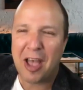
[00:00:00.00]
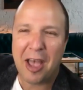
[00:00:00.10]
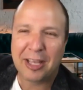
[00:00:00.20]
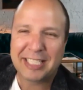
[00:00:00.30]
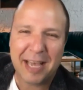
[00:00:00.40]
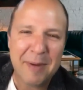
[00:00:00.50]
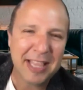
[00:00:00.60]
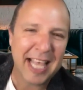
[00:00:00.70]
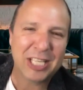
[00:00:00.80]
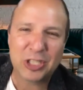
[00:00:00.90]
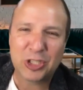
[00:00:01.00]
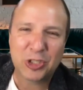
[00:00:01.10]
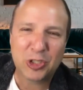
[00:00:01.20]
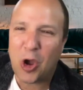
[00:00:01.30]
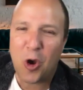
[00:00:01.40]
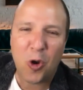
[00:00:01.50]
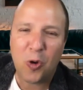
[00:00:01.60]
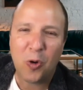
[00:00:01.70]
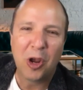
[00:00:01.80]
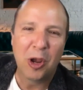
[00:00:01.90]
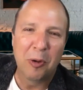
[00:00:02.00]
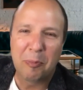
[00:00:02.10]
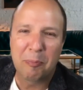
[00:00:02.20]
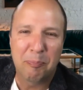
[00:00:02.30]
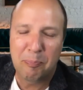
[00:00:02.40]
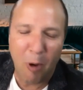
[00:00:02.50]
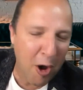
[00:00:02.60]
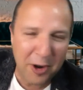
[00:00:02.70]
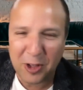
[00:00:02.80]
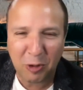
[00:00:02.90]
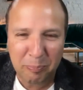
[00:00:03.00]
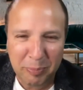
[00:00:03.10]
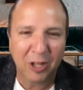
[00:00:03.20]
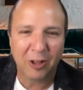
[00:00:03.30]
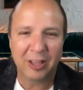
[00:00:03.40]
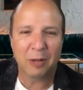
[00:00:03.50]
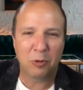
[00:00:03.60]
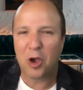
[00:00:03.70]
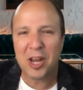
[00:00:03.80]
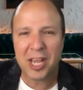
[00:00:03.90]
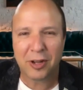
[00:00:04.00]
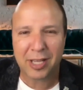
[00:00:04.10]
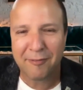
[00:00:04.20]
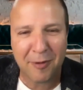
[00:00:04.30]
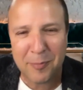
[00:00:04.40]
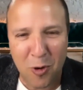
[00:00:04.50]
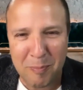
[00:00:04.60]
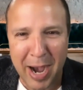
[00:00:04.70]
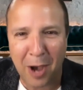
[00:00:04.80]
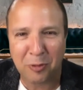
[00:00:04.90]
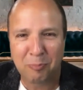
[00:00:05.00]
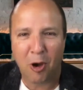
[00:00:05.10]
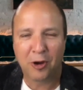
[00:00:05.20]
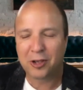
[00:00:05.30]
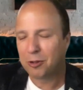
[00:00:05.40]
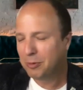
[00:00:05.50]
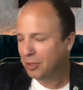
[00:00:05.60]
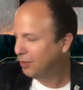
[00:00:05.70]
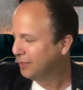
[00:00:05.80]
Something that's so Barnacle Bill that will only hear it come from your mouth, Barnacle Bill.